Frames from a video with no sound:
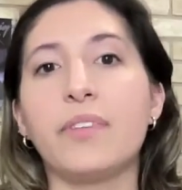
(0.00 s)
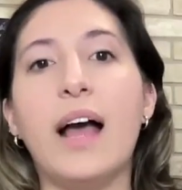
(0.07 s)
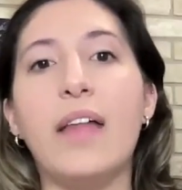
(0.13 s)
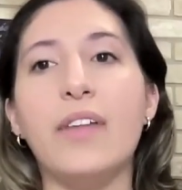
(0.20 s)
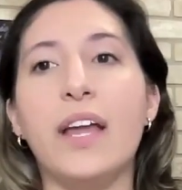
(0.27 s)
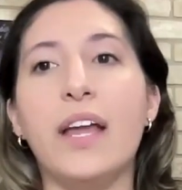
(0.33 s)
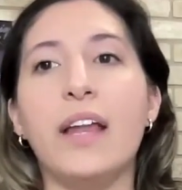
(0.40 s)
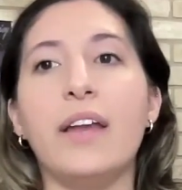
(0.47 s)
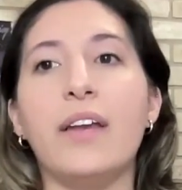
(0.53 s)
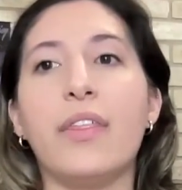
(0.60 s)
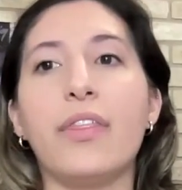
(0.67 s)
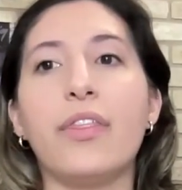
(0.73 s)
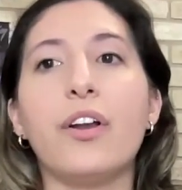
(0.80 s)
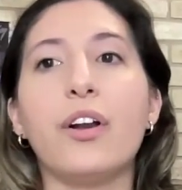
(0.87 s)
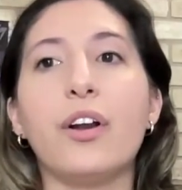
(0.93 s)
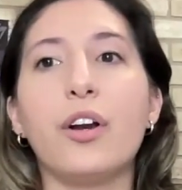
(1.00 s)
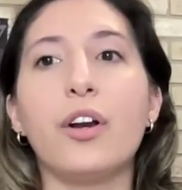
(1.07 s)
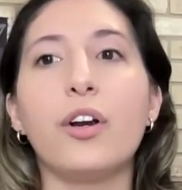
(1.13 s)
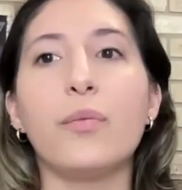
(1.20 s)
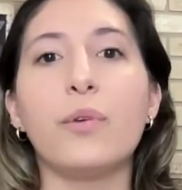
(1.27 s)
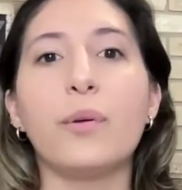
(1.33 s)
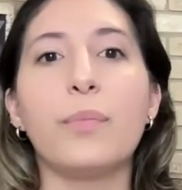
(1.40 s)
And then
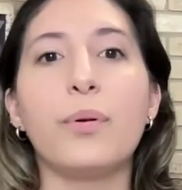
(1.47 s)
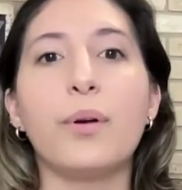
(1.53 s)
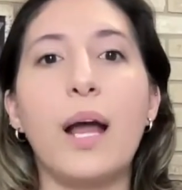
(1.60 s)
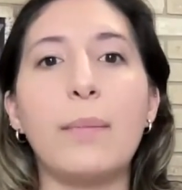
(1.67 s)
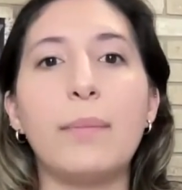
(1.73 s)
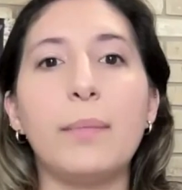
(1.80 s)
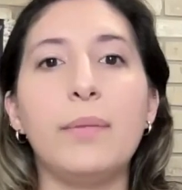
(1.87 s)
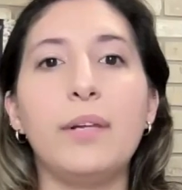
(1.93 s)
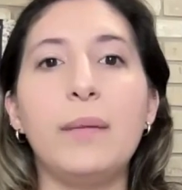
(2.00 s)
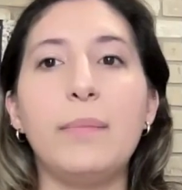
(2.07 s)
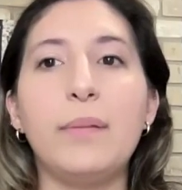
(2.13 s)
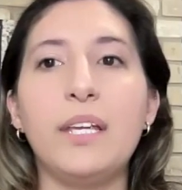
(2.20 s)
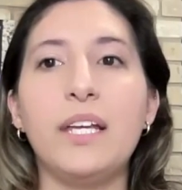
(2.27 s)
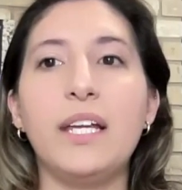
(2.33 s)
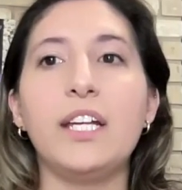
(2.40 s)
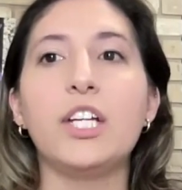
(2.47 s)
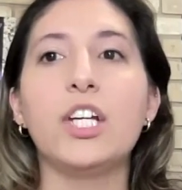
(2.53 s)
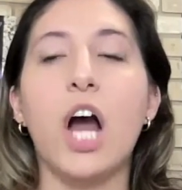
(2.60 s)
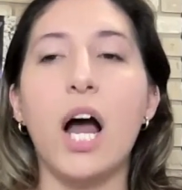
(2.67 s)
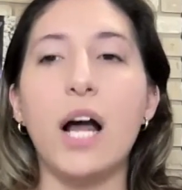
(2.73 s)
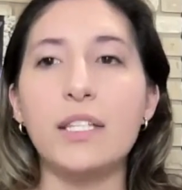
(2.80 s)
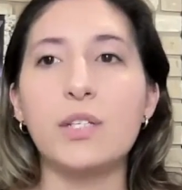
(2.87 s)
third would probably be
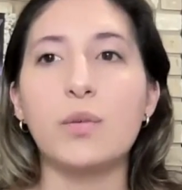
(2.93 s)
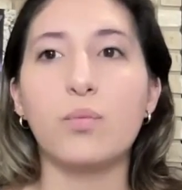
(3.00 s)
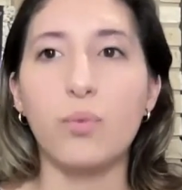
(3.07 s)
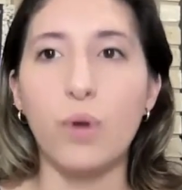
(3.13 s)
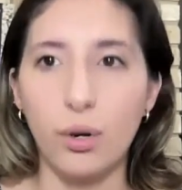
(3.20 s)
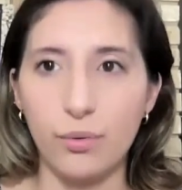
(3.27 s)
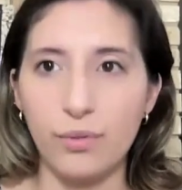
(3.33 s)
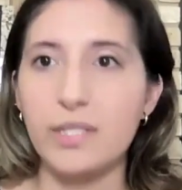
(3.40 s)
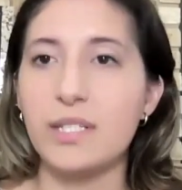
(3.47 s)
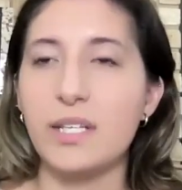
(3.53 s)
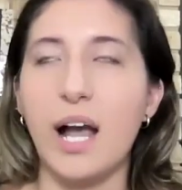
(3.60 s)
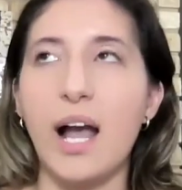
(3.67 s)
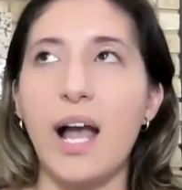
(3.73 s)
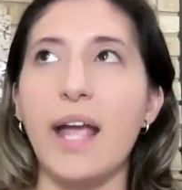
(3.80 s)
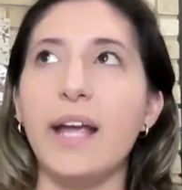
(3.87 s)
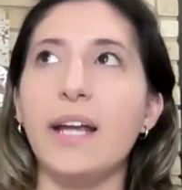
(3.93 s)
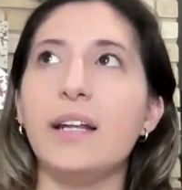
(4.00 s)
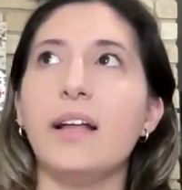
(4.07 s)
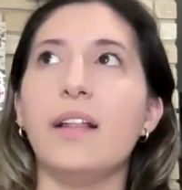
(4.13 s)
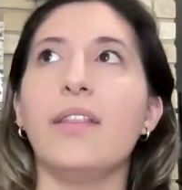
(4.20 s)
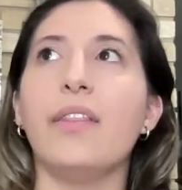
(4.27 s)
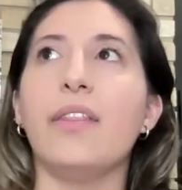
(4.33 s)
Gott's
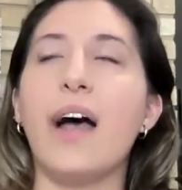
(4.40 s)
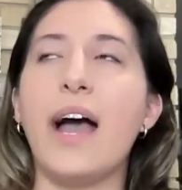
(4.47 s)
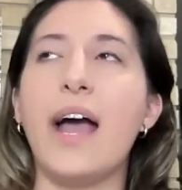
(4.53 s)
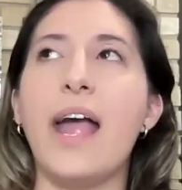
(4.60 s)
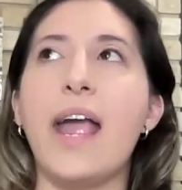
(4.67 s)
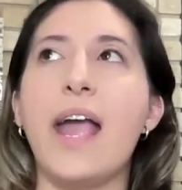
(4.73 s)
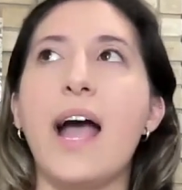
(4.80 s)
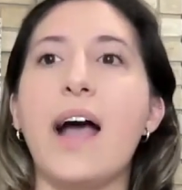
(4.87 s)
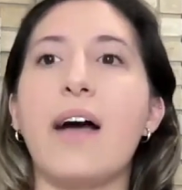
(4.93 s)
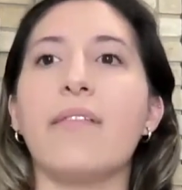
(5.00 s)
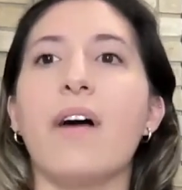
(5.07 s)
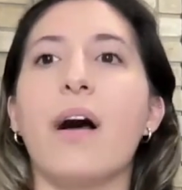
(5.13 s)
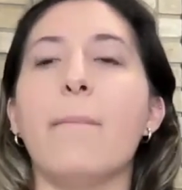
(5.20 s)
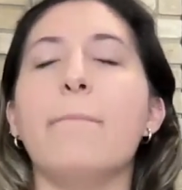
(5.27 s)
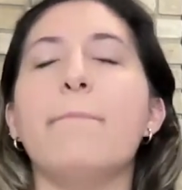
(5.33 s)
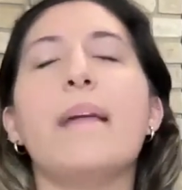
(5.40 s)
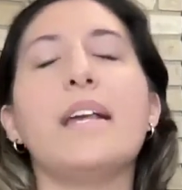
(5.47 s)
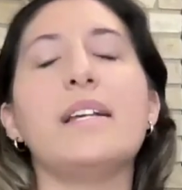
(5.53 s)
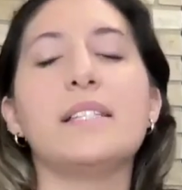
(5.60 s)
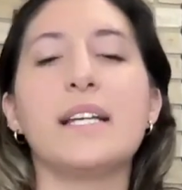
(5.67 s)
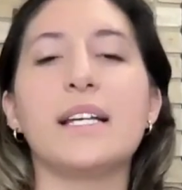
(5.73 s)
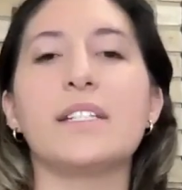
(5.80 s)
Roadside. They have
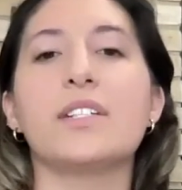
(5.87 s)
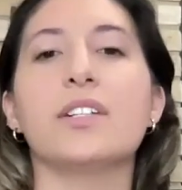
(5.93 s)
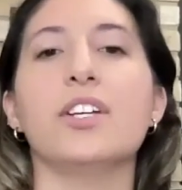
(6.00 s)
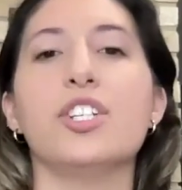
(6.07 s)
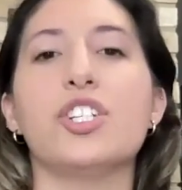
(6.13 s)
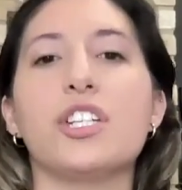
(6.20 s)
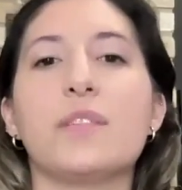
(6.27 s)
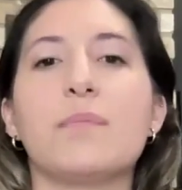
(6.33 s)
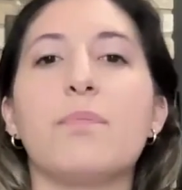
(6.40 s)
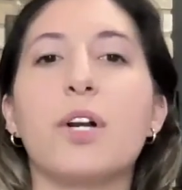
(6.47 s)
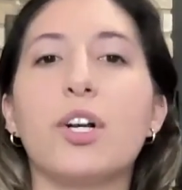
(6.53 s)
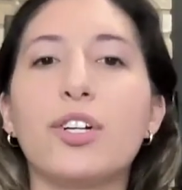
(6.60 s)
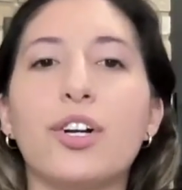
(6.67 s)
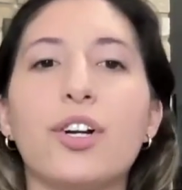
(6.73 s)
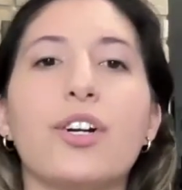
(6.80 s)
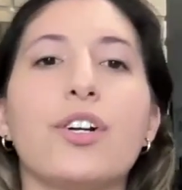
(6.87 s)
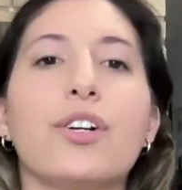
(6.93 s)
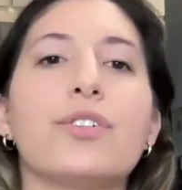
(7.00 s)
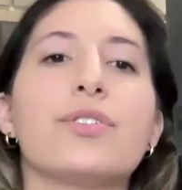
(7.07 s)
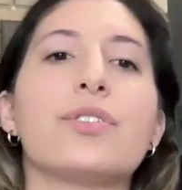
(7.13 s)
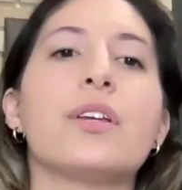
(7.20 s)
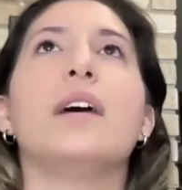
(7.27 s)
amazing, delicious
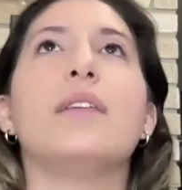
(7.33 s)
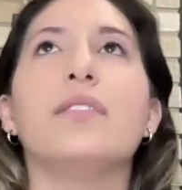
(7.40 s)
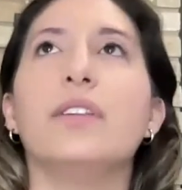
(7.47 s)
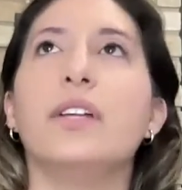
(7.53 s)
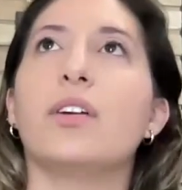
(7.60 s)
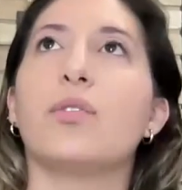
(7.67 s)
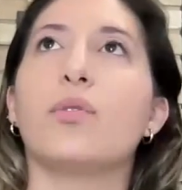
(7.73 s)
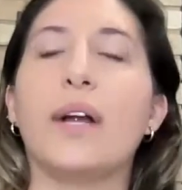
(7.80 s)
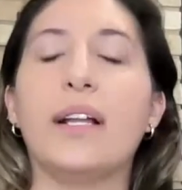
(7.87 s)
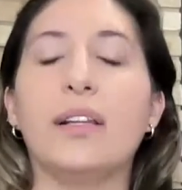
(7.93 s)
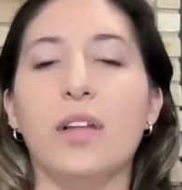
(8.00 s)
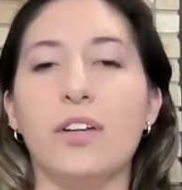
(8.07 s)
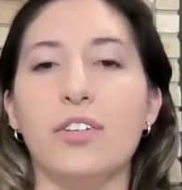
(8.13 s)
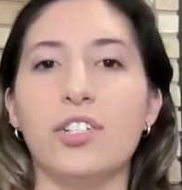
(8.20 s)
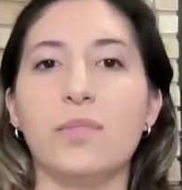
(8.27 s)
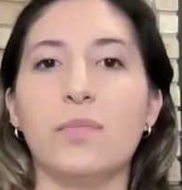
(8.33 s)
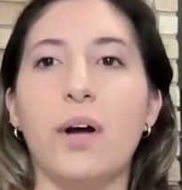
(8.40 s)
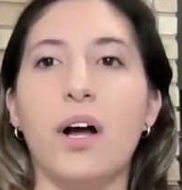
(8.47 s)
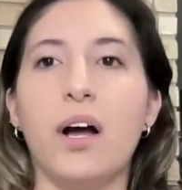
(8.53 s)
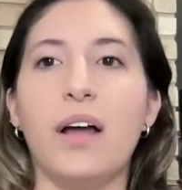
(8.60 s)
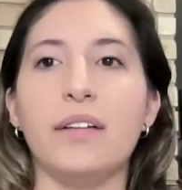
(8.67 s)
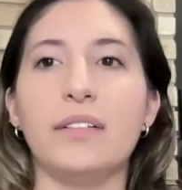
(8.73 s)
burgers, definitely a great lunch
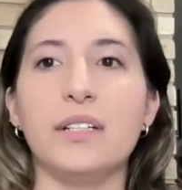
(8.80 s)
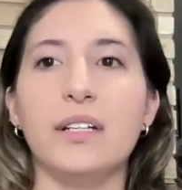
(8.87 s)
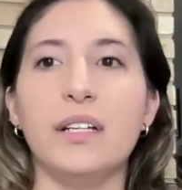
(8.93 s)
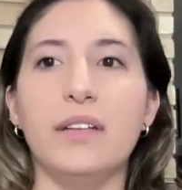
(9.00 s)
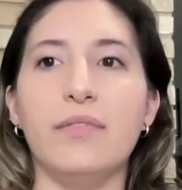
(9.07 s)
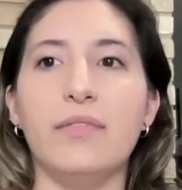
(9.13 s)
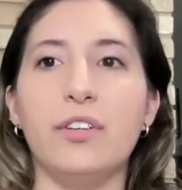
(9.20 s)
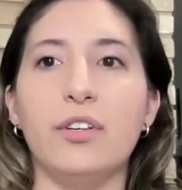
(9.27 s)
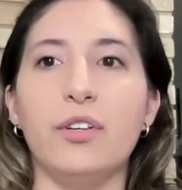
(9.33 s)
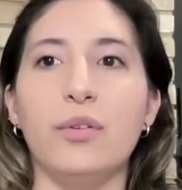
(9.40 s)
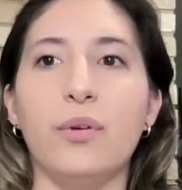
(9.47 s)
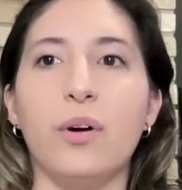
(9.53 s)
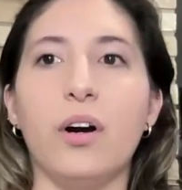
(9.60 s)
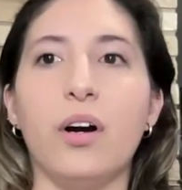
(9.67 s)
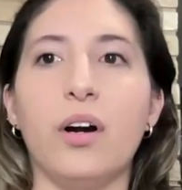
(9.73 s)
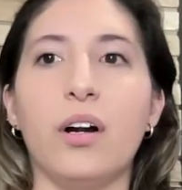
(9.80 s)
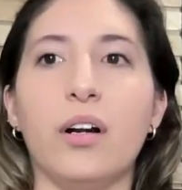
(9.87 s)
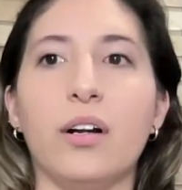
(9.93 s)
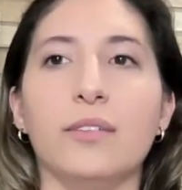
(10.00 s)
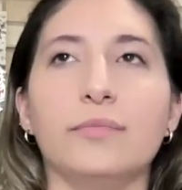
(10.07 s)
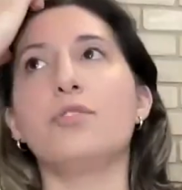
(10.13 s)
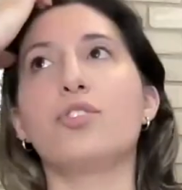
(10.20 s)
spot if you
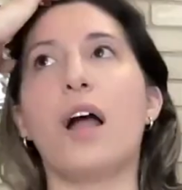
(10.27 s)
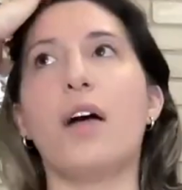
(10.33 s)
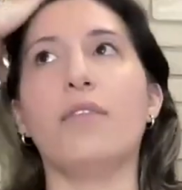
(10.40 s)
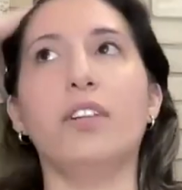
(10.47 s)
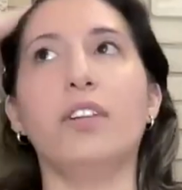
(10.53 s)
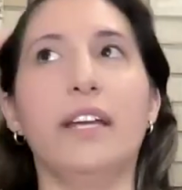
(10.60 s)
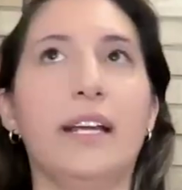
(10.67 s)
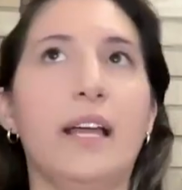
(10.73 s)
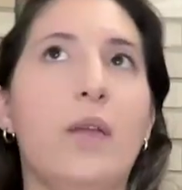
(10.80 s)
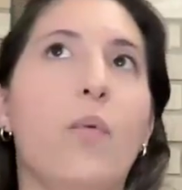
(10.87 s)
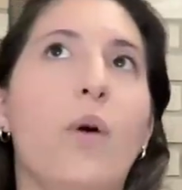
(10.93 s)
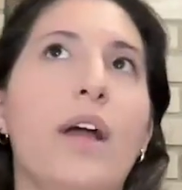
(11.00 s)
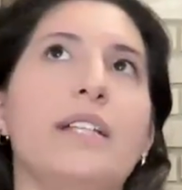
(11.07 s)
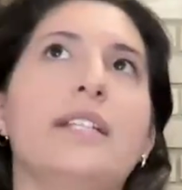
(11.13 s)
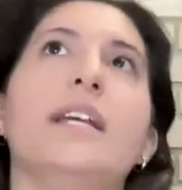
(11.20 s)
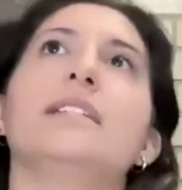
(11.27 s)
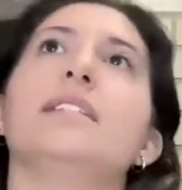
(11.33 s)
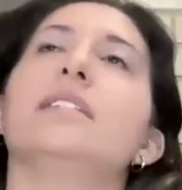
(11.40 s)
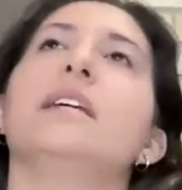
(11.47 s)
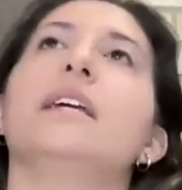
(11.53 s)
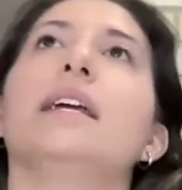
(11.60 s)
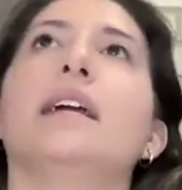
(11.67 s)
are traveling and wine
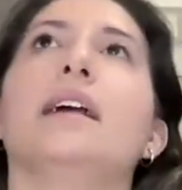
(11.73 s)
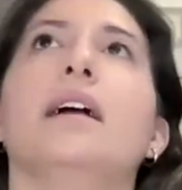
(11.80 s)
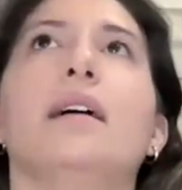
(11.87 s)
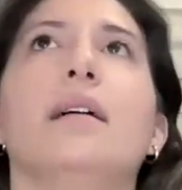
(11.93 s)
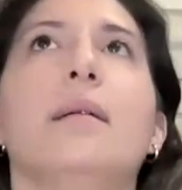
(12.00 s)
tasting,